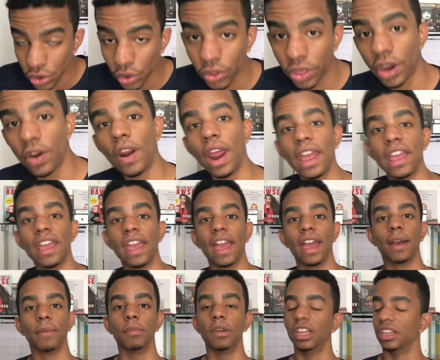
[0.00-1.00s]
So there I
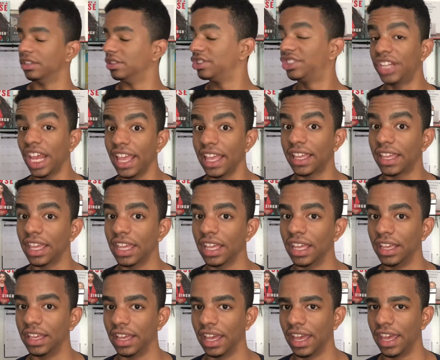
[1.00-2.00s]
am, shaking
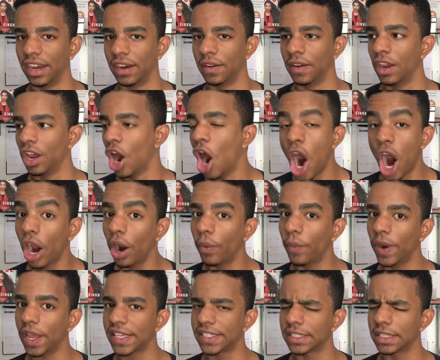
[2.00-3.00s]
again, heart
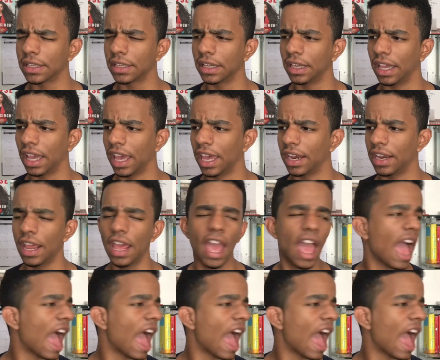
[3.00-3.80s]
racing again,